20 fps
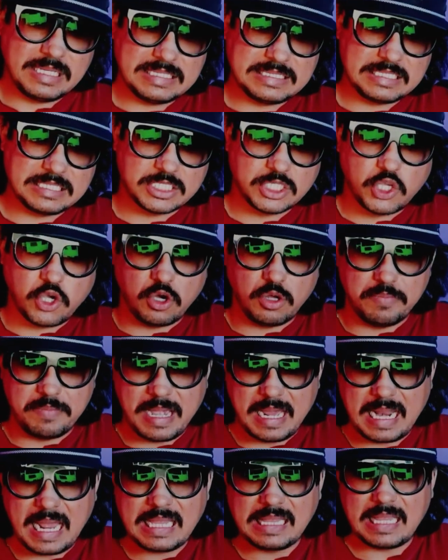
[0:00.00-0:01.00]
But this is
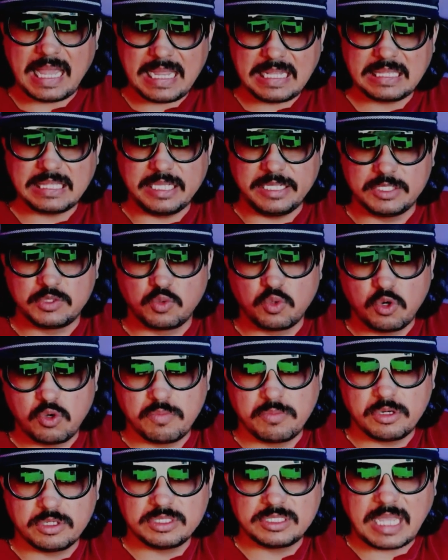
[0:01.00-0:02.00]
good, man. I like these
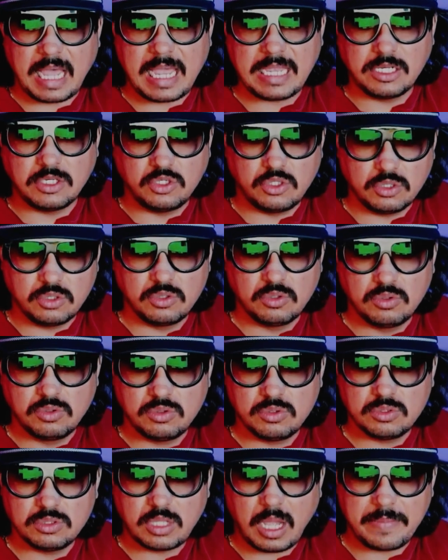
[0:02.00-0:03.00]
rumors. I
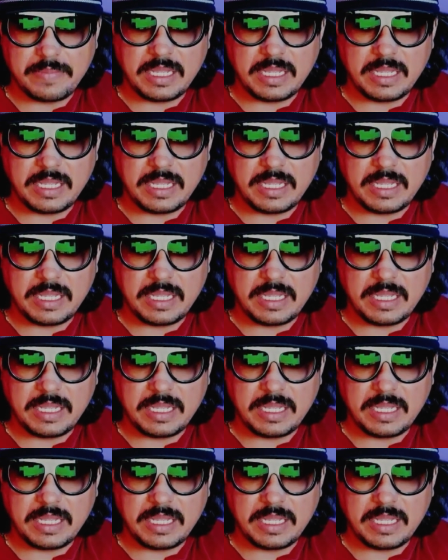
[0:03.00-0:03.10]
do.